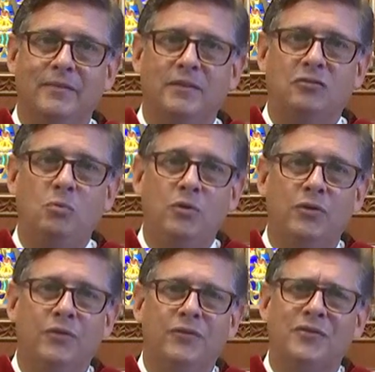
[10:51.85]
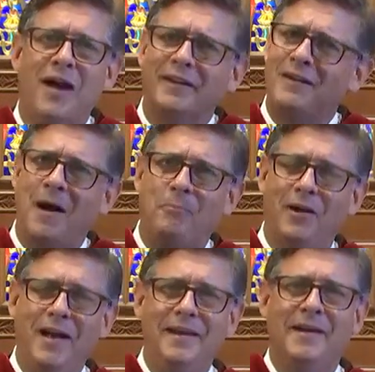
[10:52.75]
This world does not
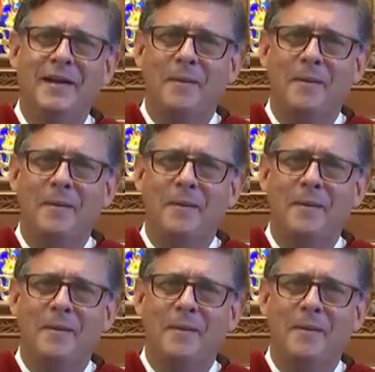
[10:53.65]
comprehend